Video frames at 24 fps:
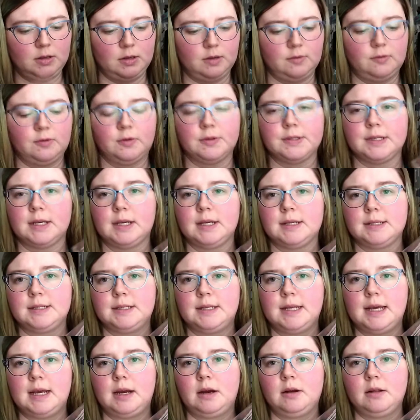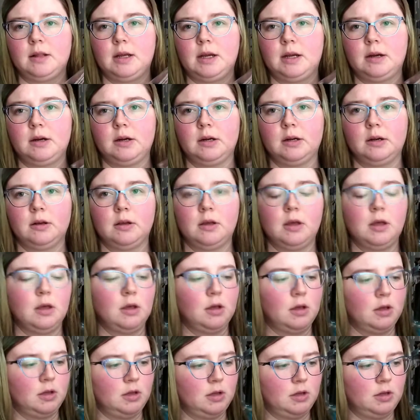full-size dagger liner,
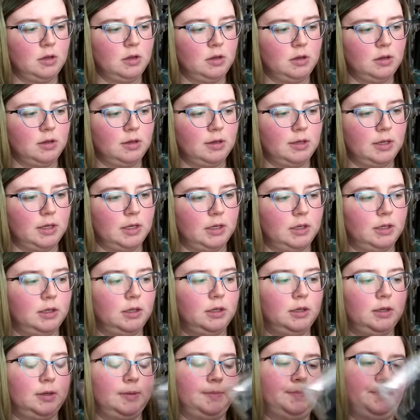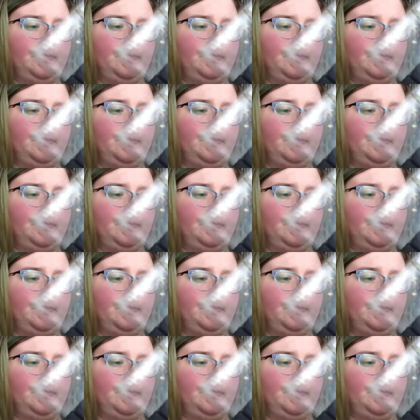a